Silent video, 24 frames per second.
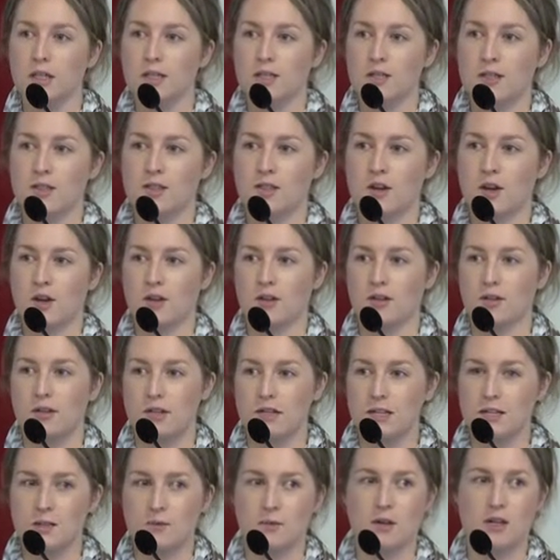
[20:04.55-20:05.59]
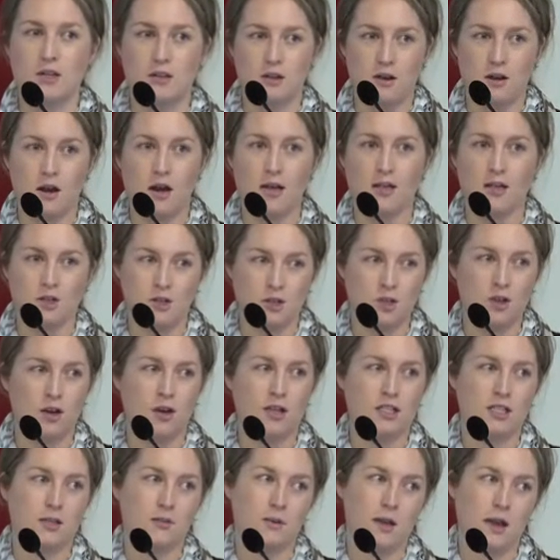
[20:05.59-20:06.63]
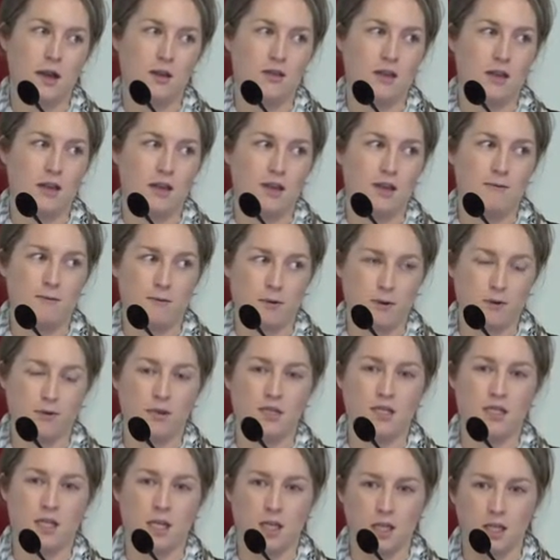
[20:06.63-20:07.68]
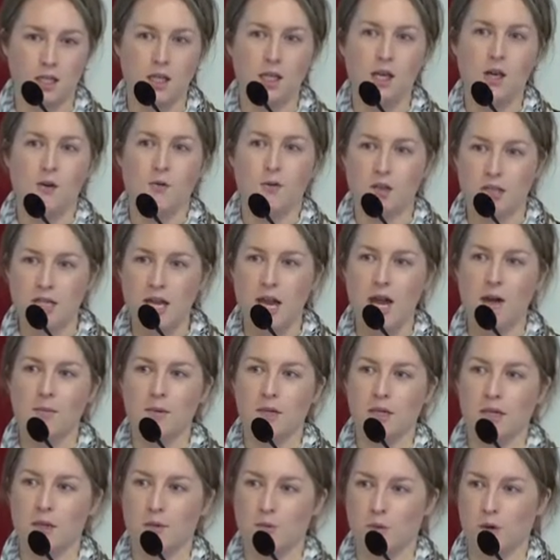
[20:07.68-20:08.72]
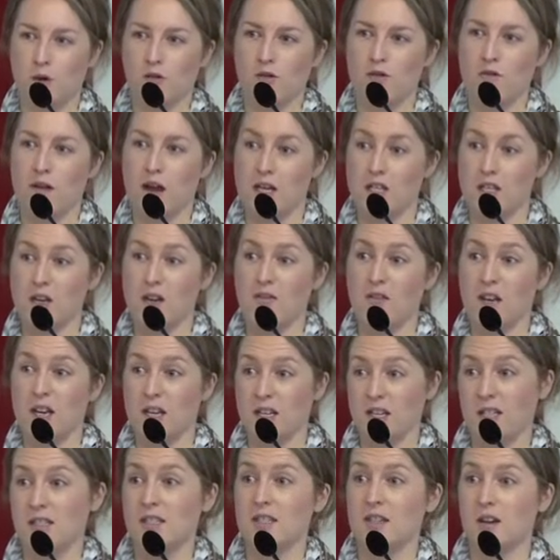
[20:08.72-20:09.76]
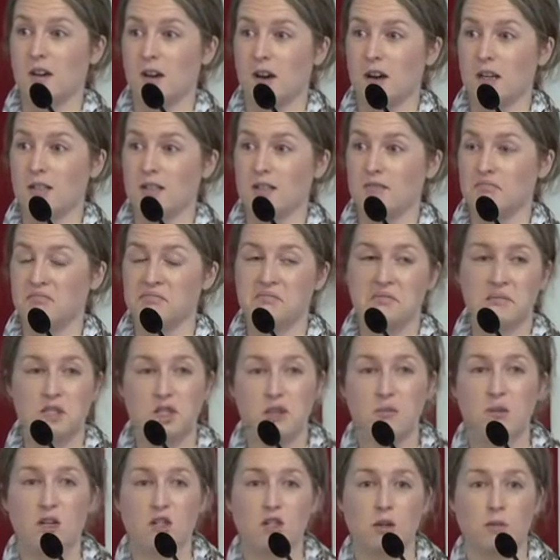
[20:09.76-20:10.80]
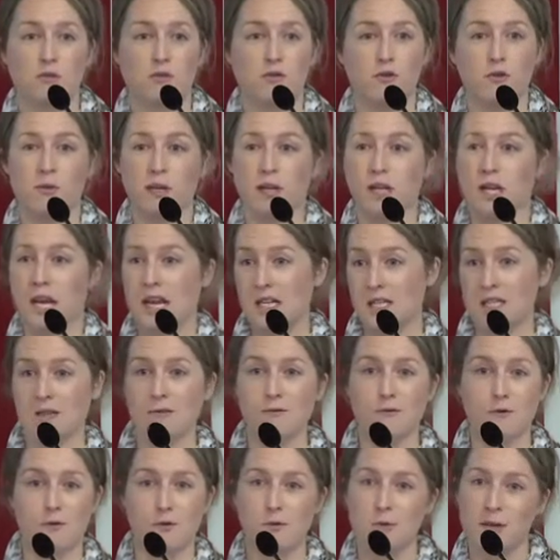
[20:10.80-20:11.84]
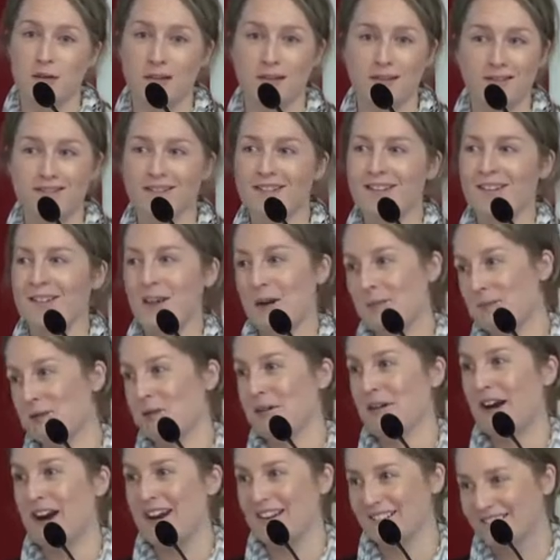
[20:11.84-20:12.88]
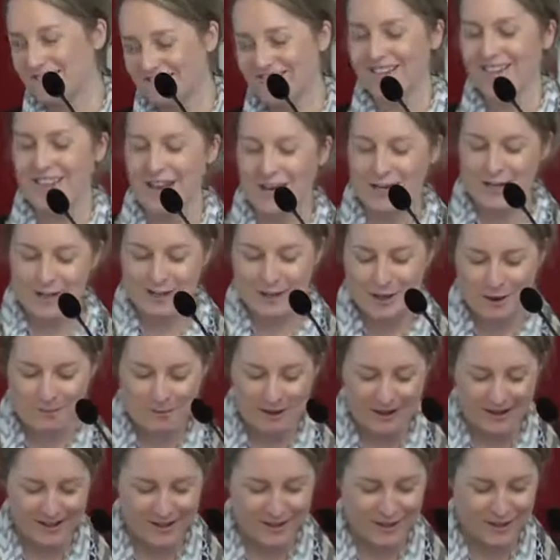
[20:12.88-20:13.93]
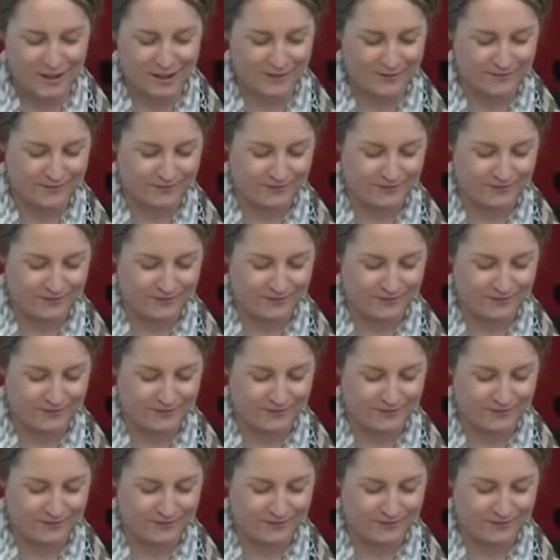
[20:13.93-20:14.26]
So this is where I need you guys to be out there influencing what's happening in the world of HIV and STIs, and do my job for me and end it for me. That would be great. Thank you so much.